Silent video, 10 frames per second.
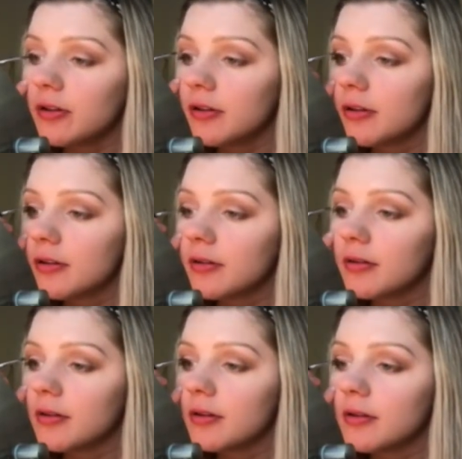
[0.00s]
Natural.
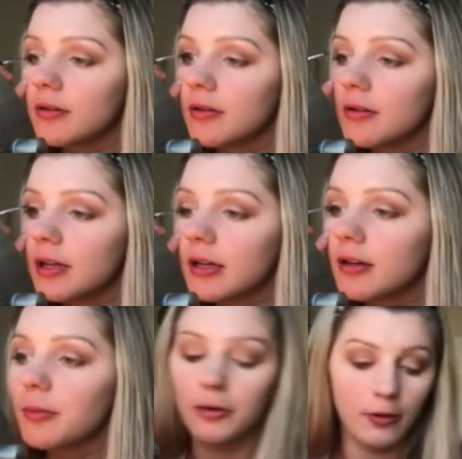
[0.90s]

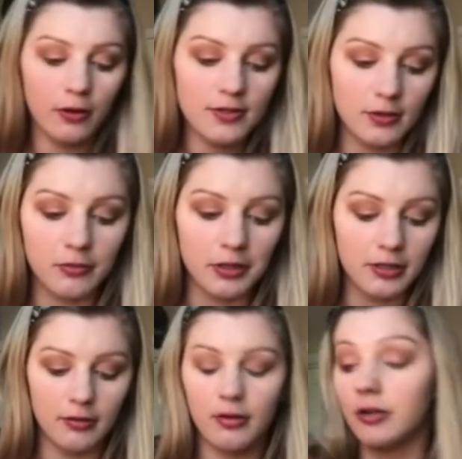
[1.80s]
And purples look really
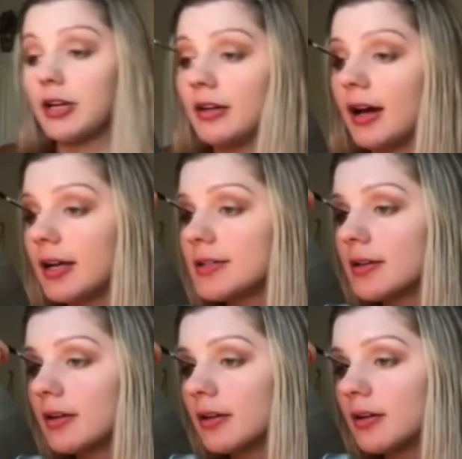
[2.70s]
good on green
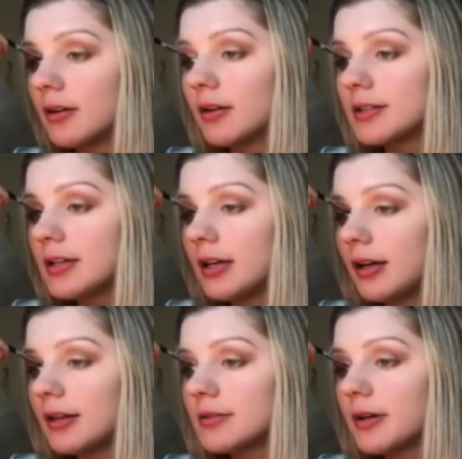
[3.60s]
eyes. Honestly,
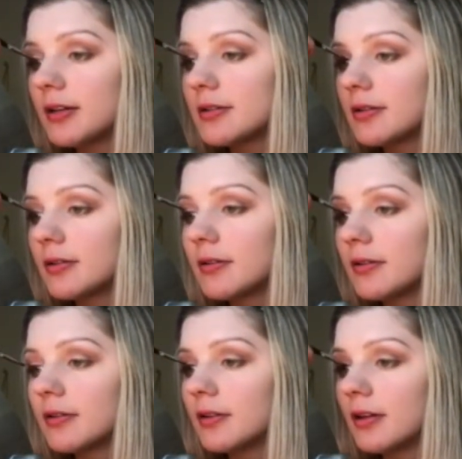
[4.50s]
any eyes,
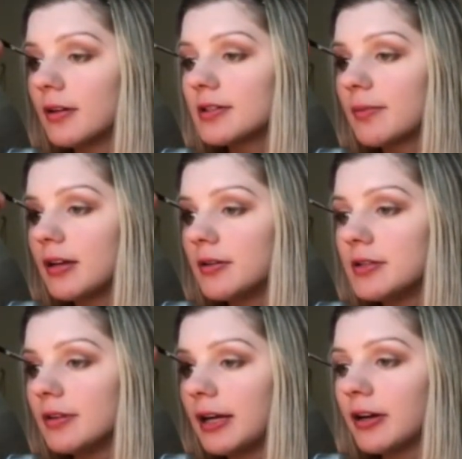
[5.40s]
but it's like my
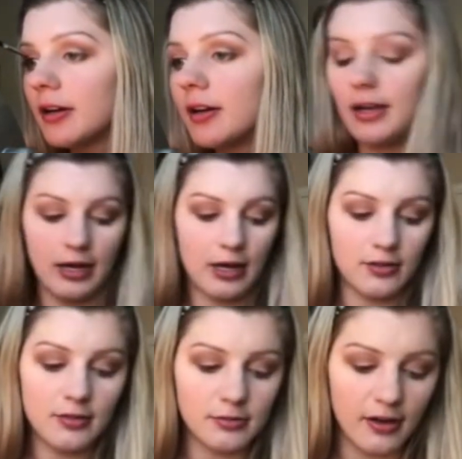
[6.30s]
go-to liner. And I
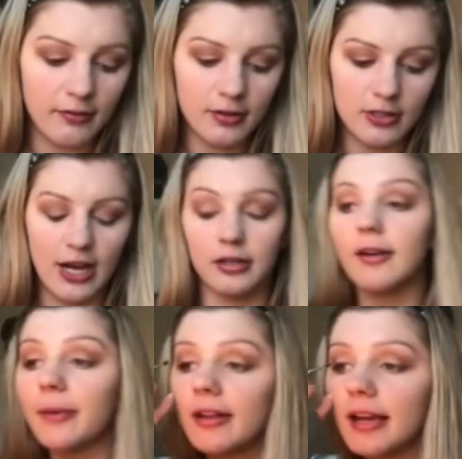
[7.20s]
also love the chocolate
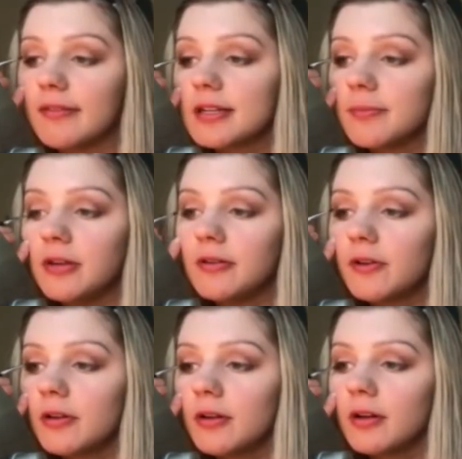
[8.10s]
hair color. They have this like
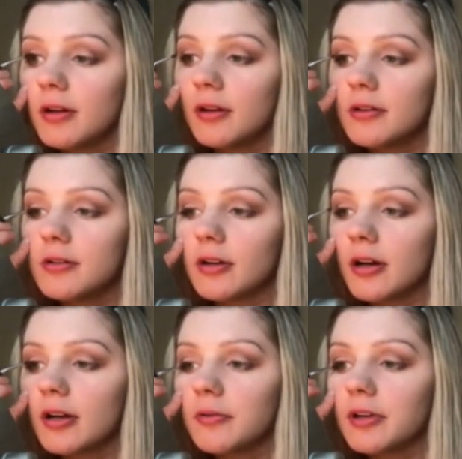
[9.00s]
beautiful
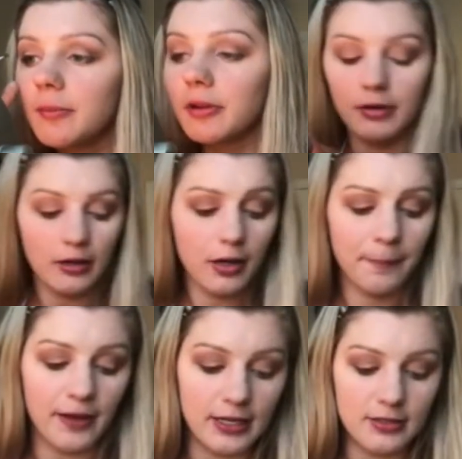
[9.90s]
dark green blue color that I
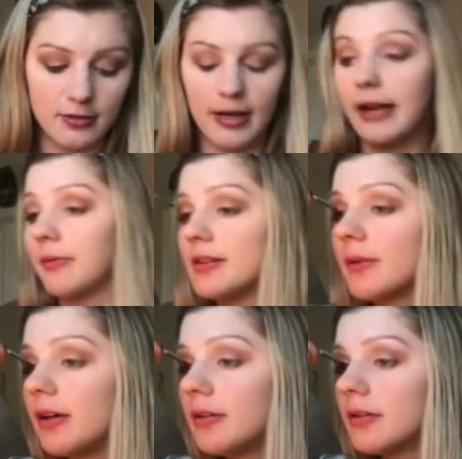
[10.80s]
like to do my liner with as
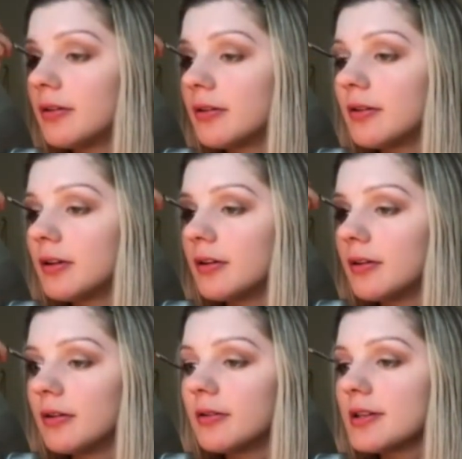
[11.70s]
well.
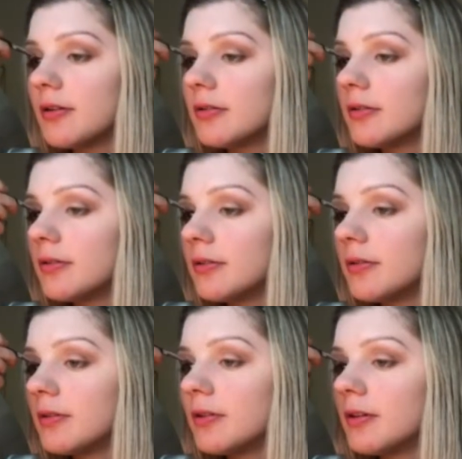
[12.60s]
So,
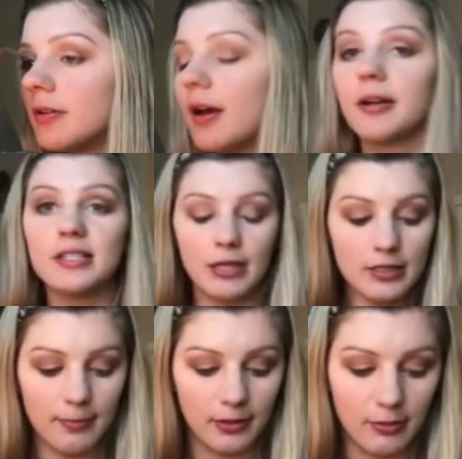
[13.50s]
I'm going to speed
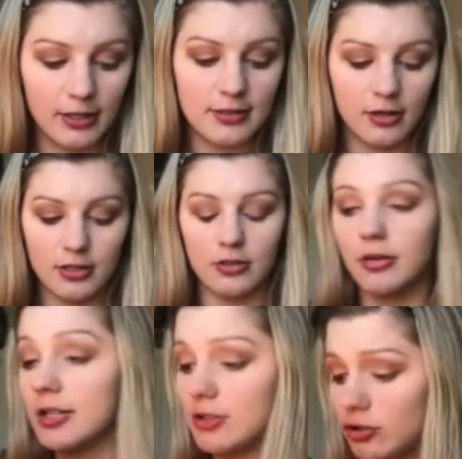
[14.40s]
this up really quick. It's hard to
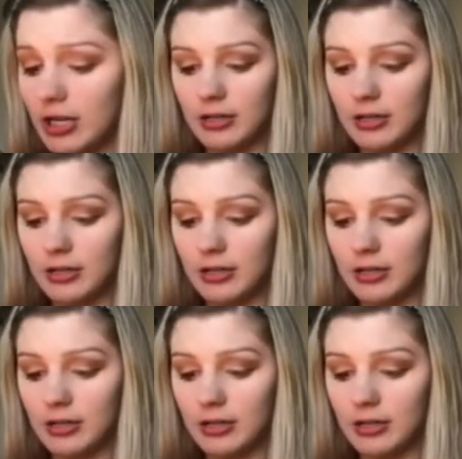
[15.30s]
concentrate.